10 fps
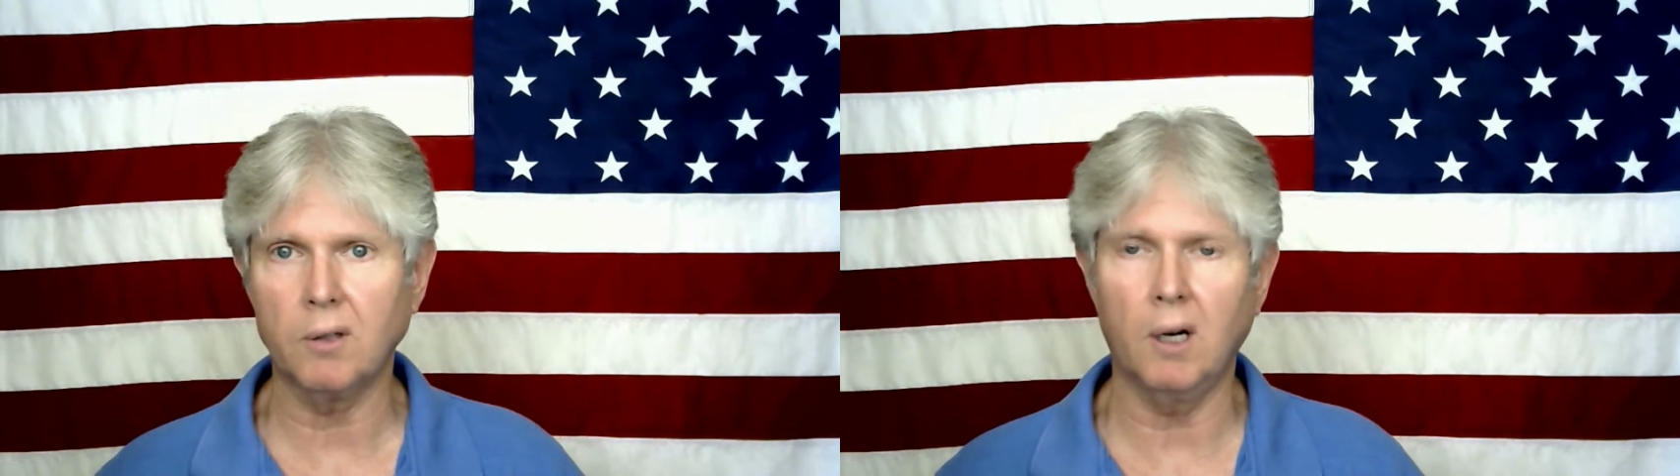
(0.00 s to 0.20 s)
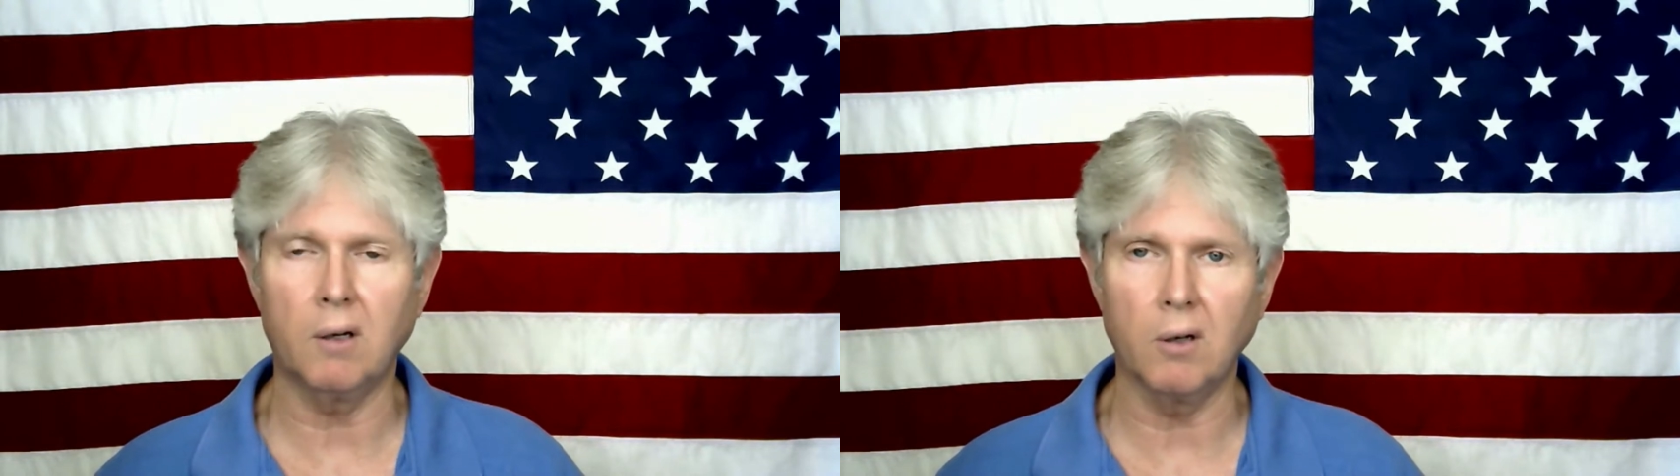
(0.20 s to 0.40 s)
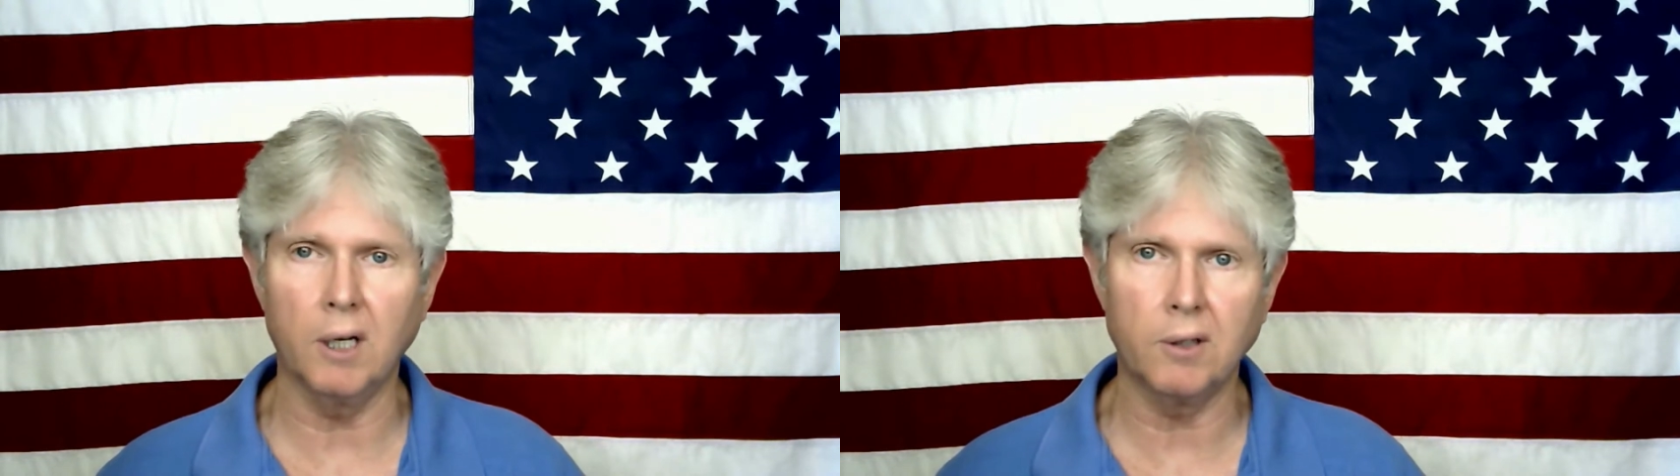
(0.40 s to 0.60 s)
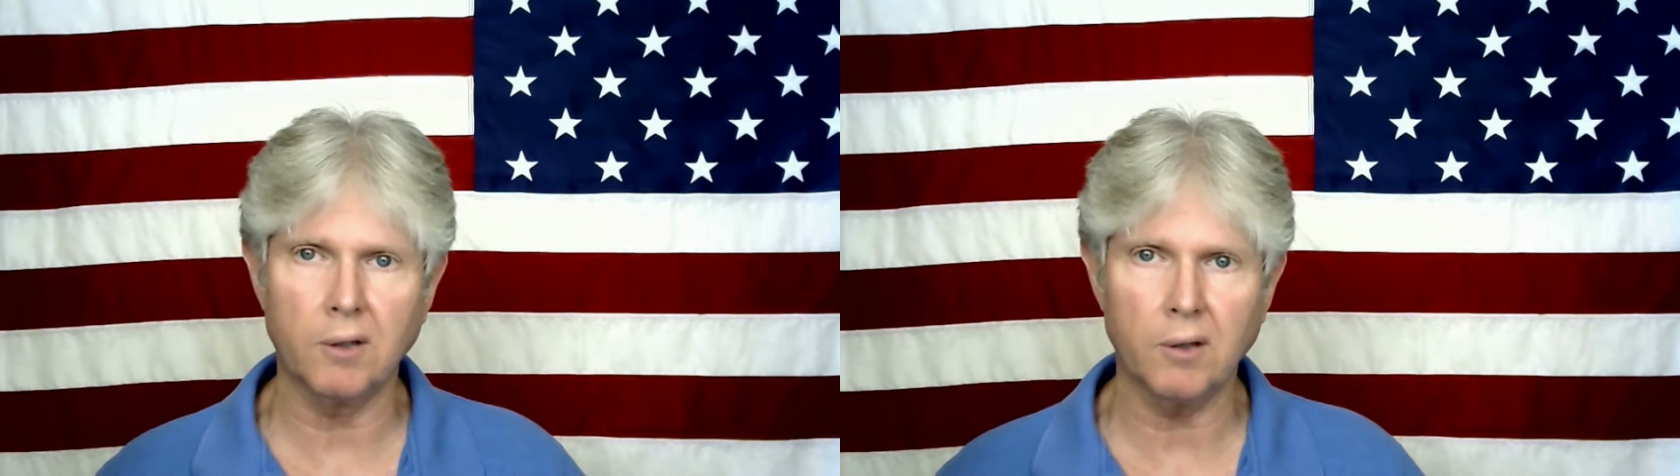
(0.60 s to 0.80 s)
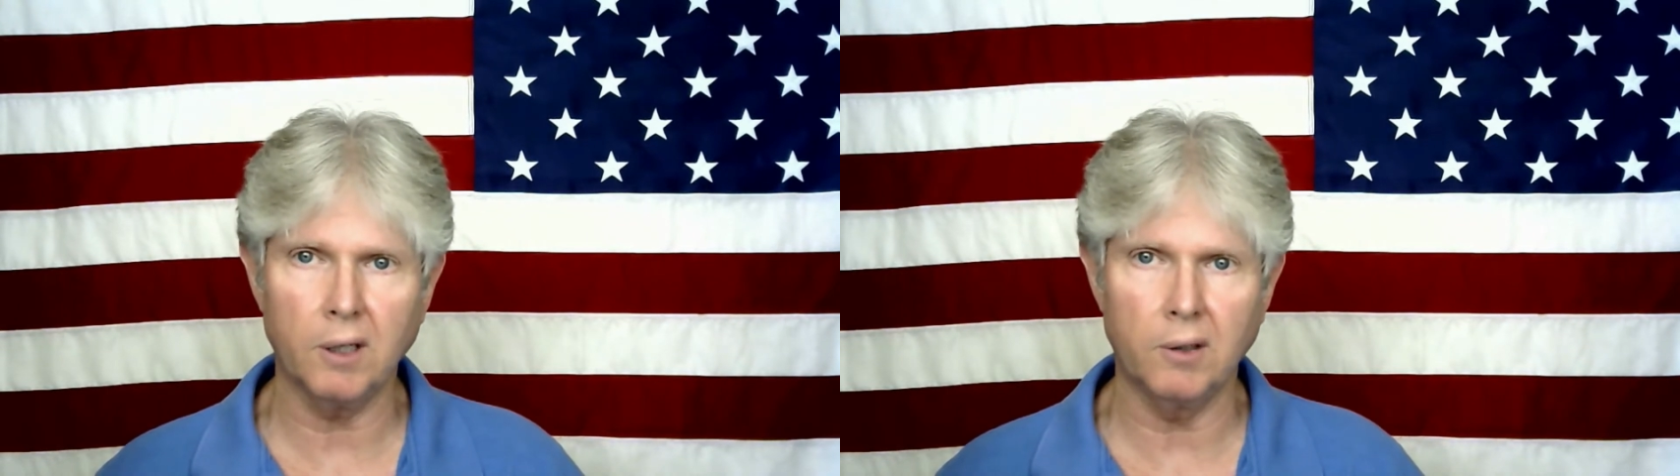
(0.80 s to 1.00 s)
our
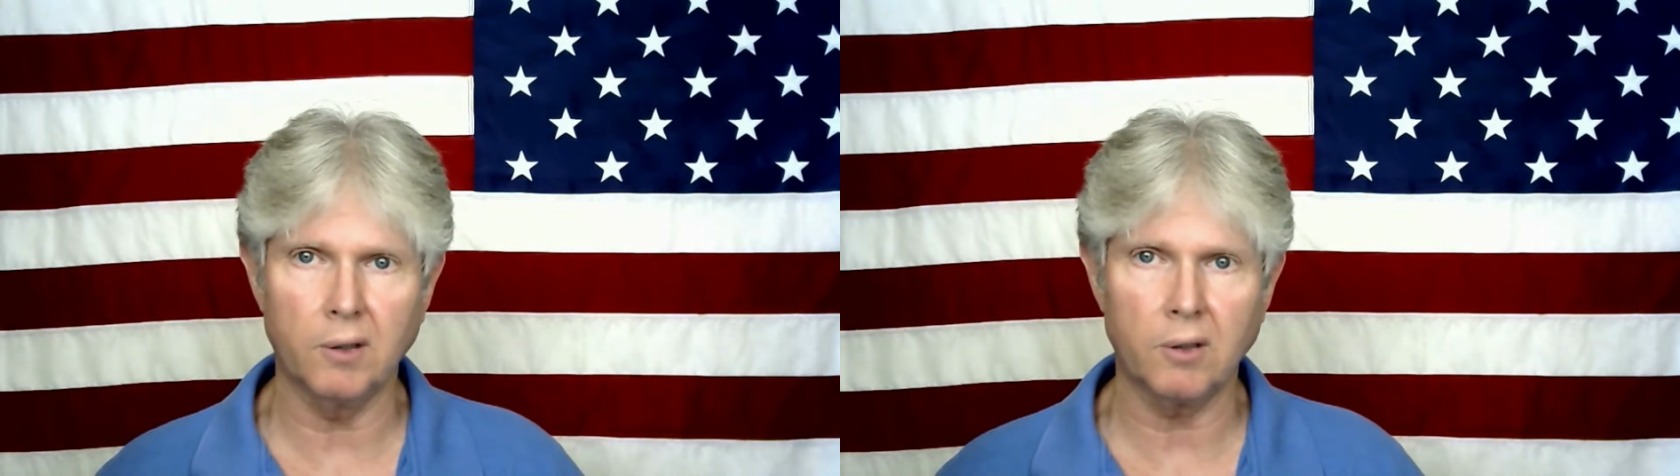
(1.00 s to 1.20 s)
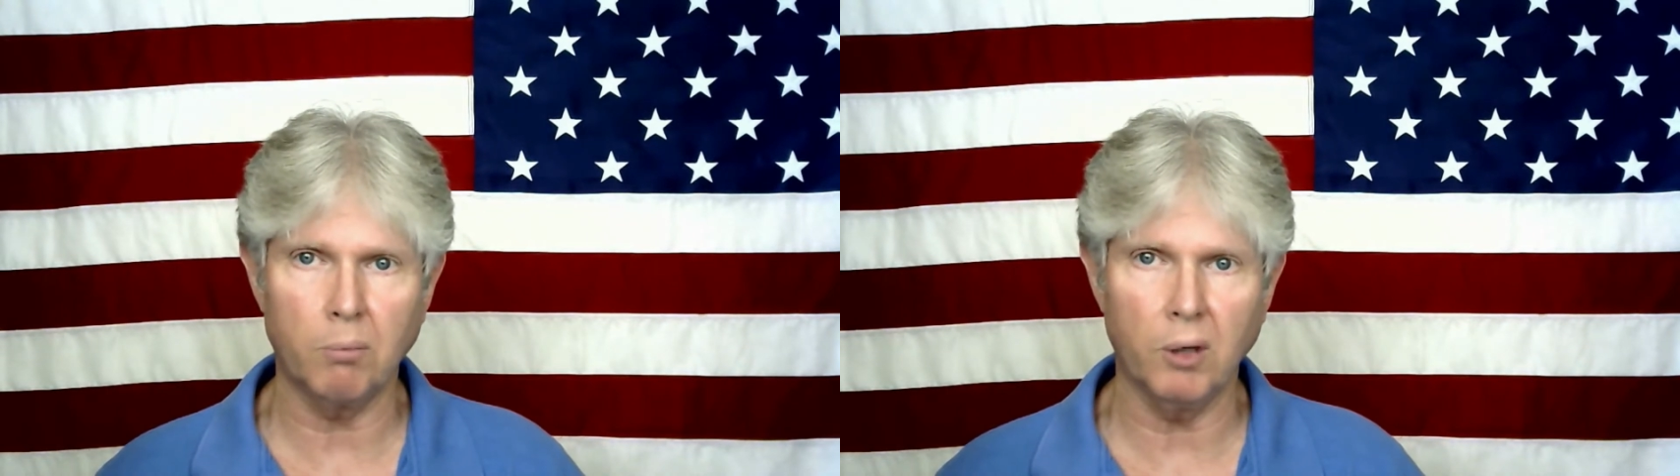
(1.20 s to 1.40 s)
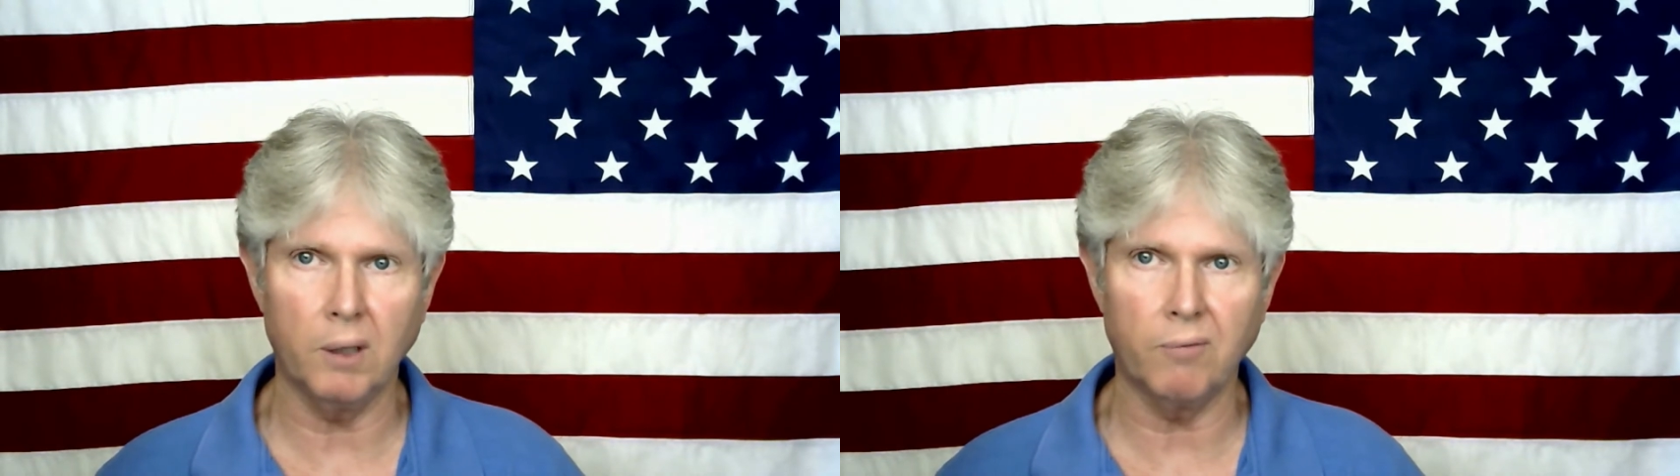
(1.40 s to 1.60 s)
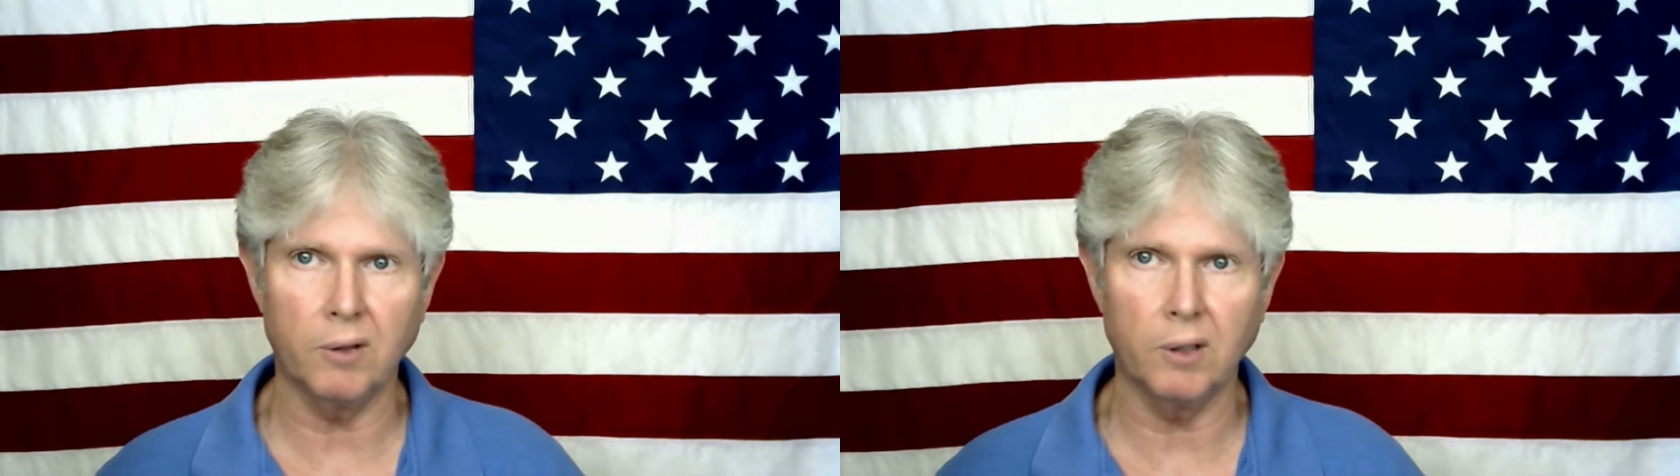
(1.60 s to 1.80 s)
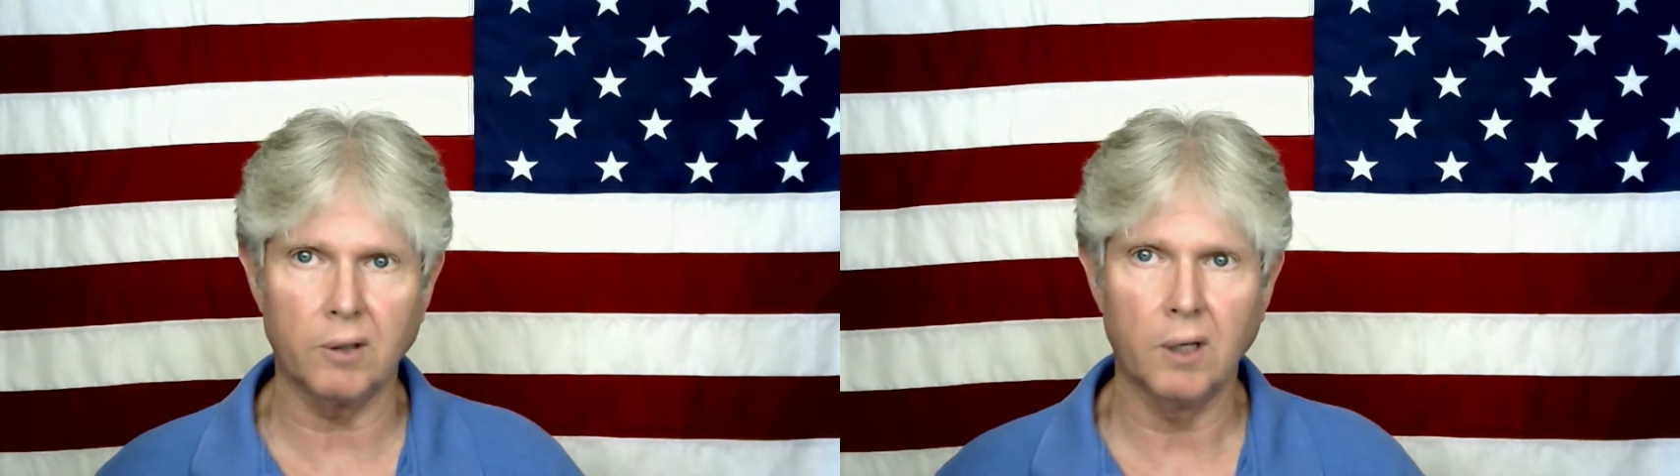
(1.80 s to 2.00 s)
legislators to blame for
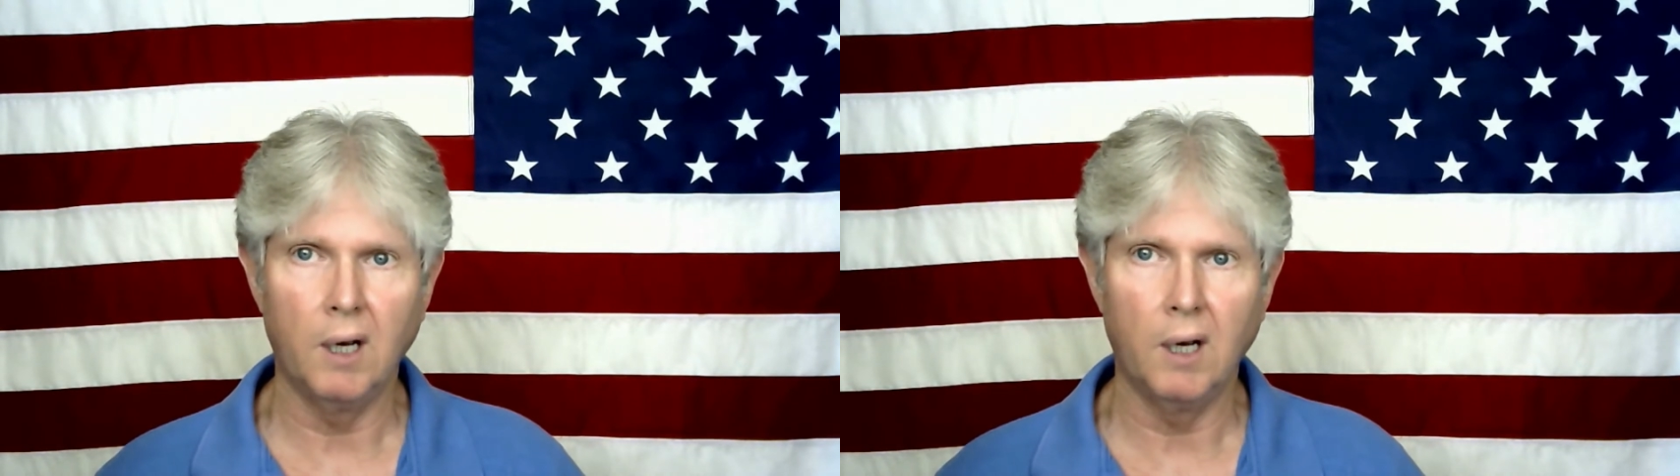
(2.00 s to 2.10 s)
this,